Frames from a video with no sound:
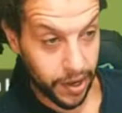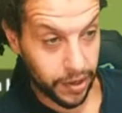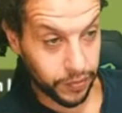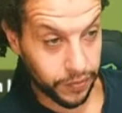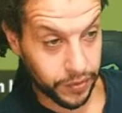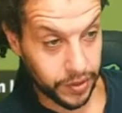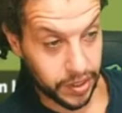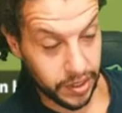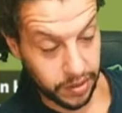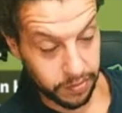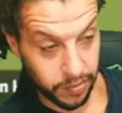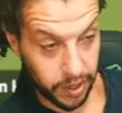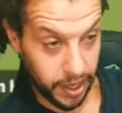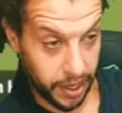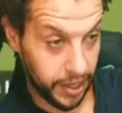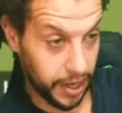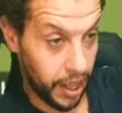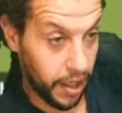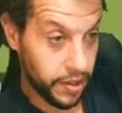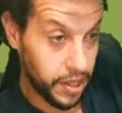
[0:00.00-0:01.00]
amount of deed,
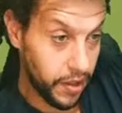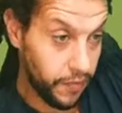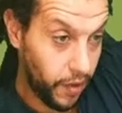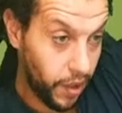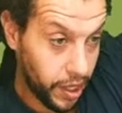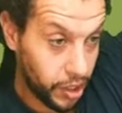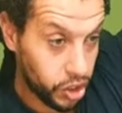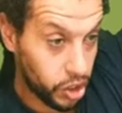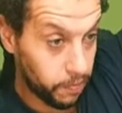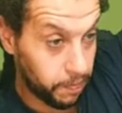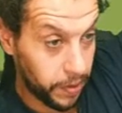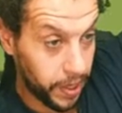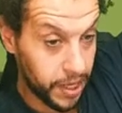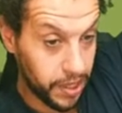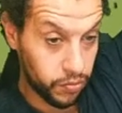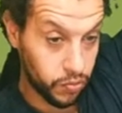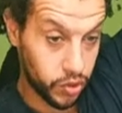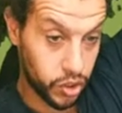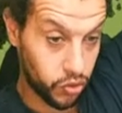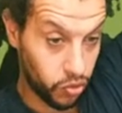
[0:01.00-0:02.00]
man. I never actually
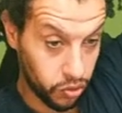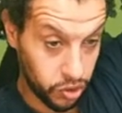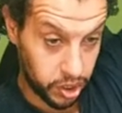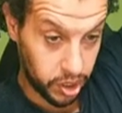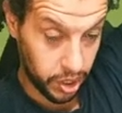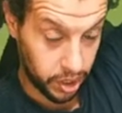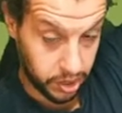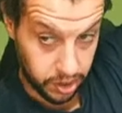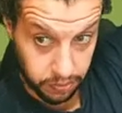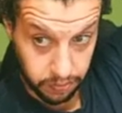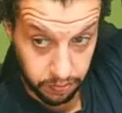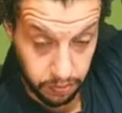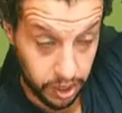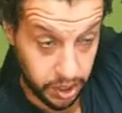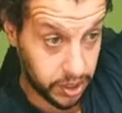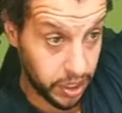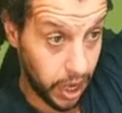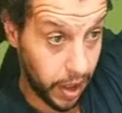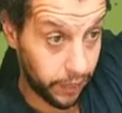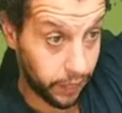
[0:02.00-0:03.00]
played with Cortex
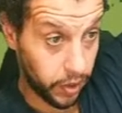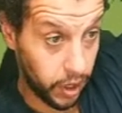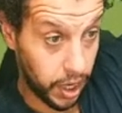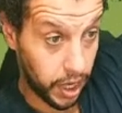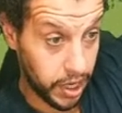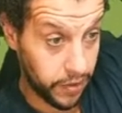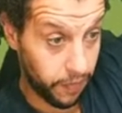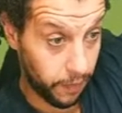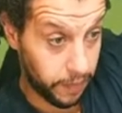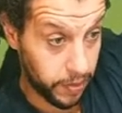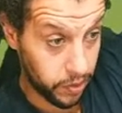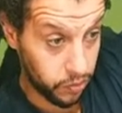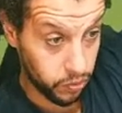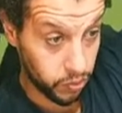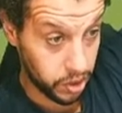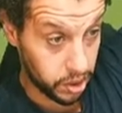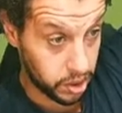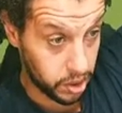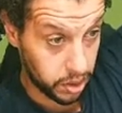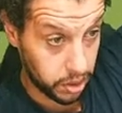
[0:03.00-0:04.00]
myself. Like I never
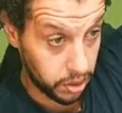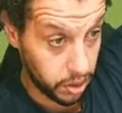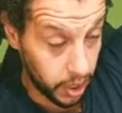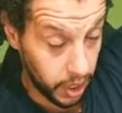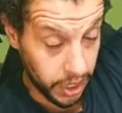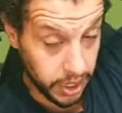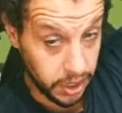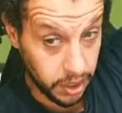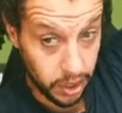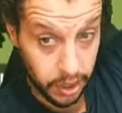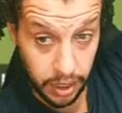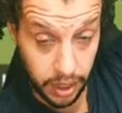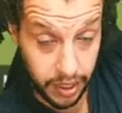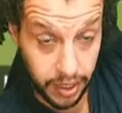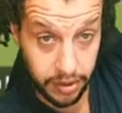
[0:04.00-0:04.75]
played with his.